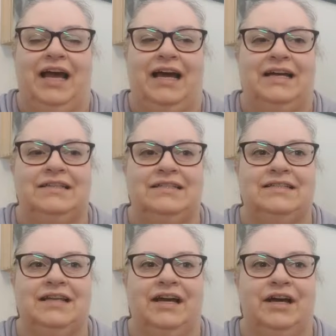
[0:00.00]
And
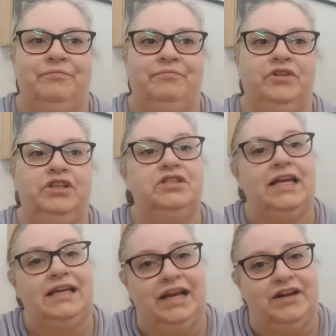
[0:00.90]
you
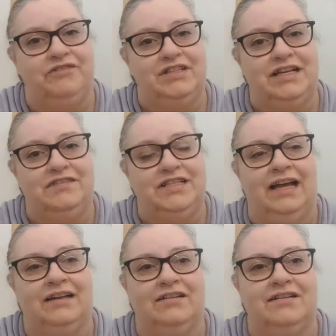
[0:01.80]
take care of yourselves.
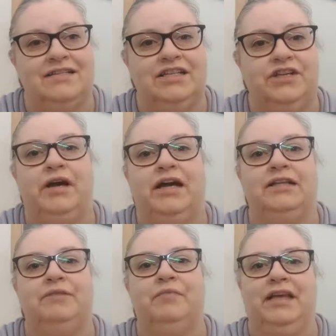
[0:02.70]
And I'll see you at
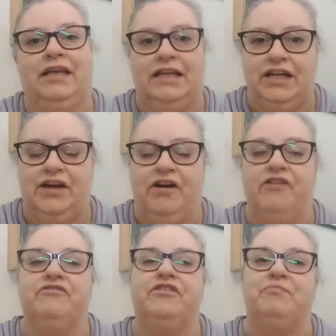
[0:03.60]
the beginning
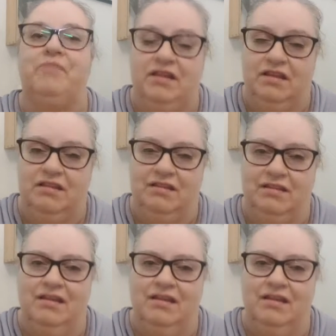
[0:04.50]
of the month.